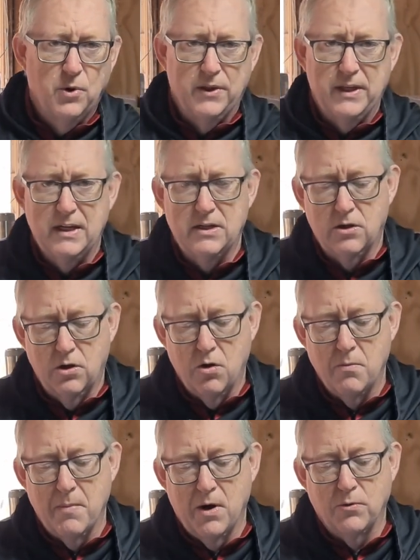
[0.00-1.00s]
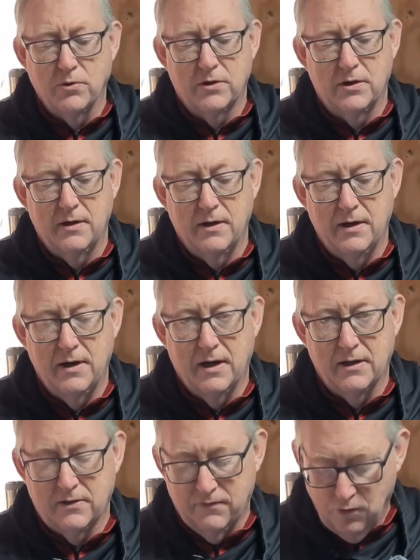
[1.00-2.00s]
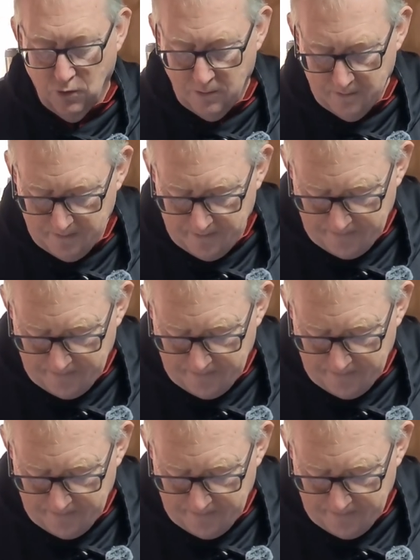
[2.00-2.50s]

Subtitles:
is what these long bolts and nuts for.